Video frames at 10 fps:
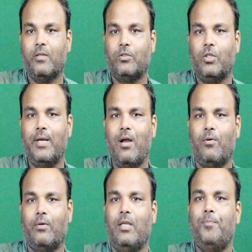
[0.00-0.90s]
So
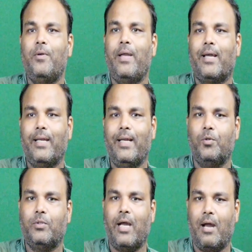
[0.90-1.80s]
now if you agree
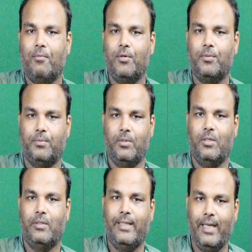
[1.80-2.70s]
to the above,
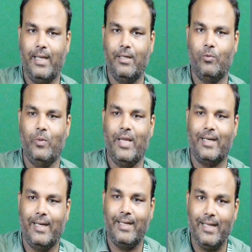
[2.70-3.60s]
then we are
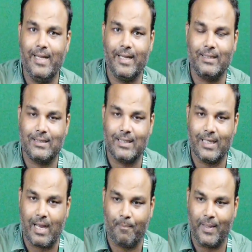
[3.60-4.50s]
getting a stray
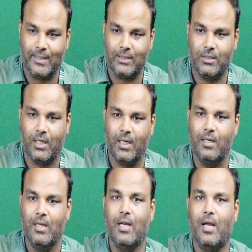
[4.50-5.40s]
capacitor
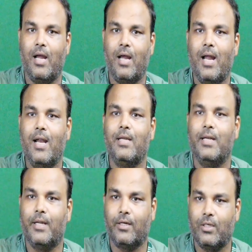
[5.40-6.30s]
and
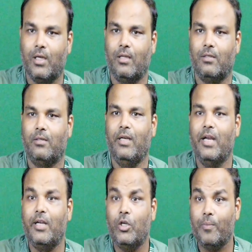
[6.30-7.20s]
inductor
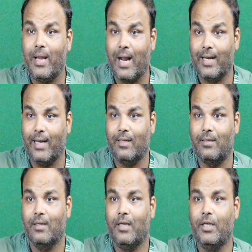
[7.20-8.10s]
need to be added
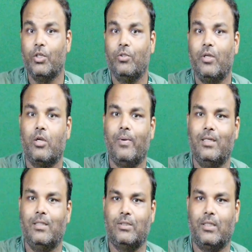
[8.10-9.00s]
into the
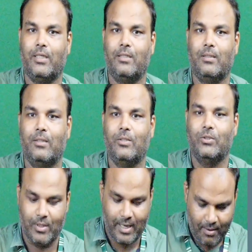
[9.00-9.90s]
equivalent circuit.
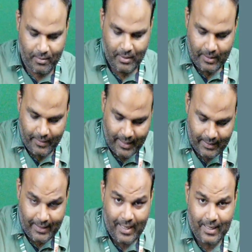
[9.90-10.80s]
So now you
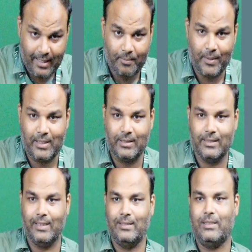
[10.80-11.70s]
can think, if it is
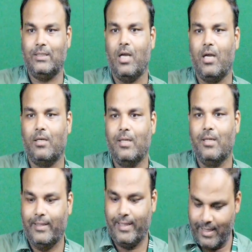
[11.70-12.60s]
a resistor,
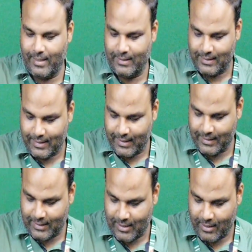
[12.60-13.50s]
then this
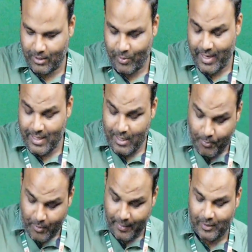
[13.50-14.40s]
resistor, where
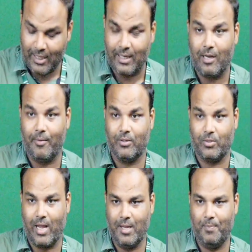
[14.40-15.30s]
if you are thinking about
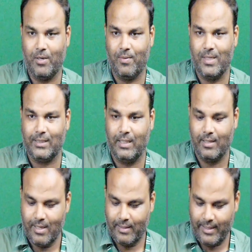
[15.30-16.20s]
the high frequency,
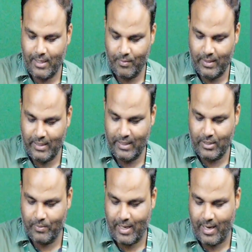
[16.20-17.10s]
then we need
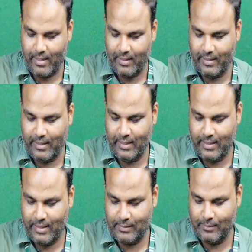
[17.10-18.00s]
to
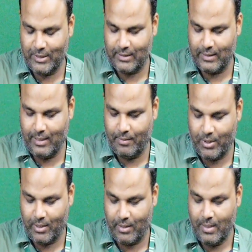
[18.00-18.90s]
increase, means give
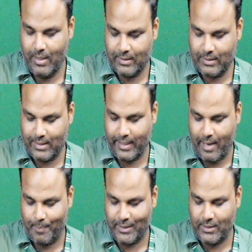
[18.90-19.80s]
the stray
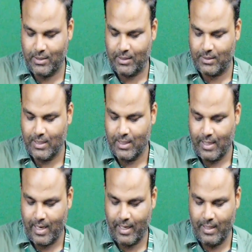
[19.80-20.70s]
capacitors
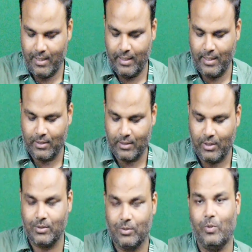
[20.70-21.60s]
and
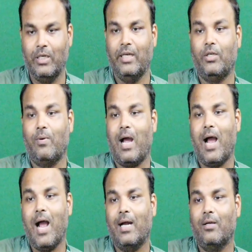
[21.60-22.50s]
inductors we need to
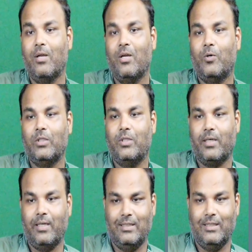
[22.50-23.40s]
add with
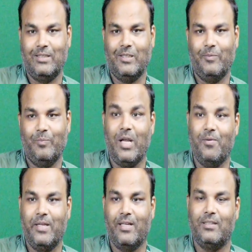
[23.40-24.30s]
the resistor. Now
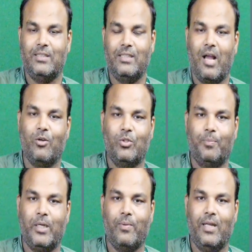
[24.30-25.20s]
we can see how the
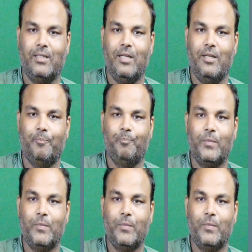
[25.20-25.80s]
peculiar thing.